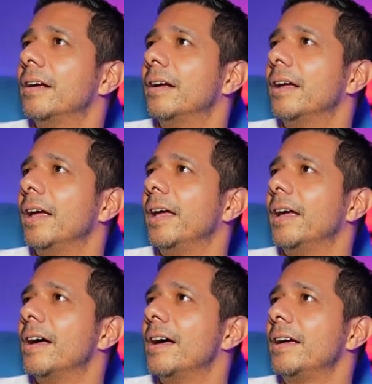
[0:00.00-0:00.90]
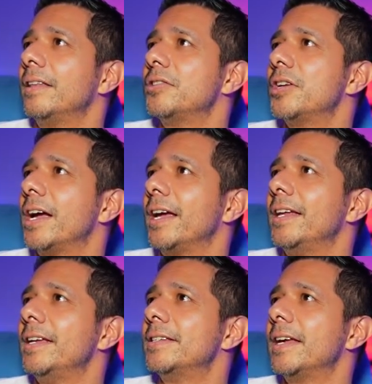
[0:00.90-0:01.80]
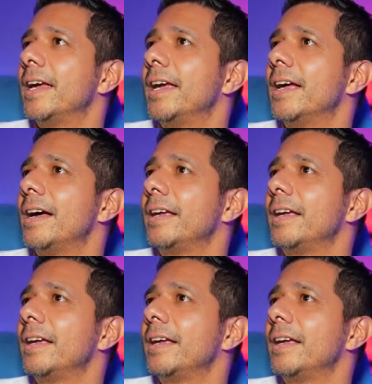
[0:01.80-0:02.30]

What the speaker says: AI, the Chinese AI,